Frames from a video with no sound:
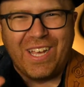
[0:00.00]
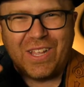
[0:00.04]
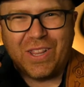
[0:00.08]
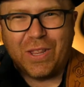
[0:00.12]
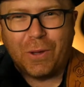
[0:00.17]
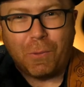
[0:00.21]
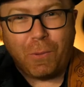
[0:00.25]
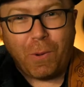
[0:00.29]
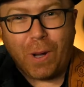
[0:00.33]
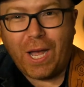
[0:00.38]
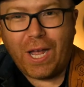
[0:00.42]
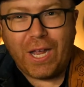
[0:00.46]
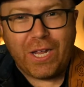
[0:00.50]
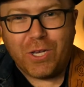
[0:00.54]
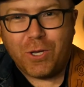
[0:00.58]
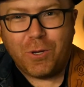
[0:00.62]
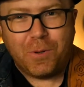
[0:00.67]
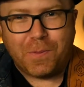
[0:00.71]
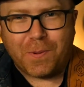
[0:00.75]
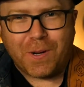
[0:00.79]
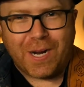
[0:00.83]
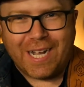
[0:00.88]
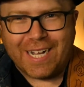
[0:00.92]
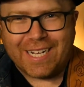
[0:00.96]
the way
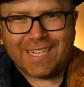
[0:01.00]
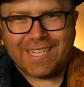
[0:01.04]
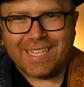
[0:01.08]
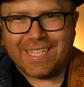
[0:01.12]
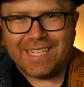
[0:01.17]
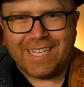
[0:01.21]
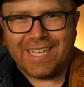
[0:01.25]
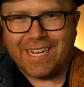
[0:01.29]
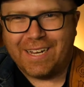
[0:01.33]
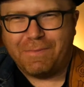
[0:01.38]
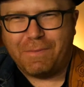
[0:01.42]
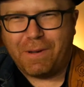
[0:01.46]
you practice it.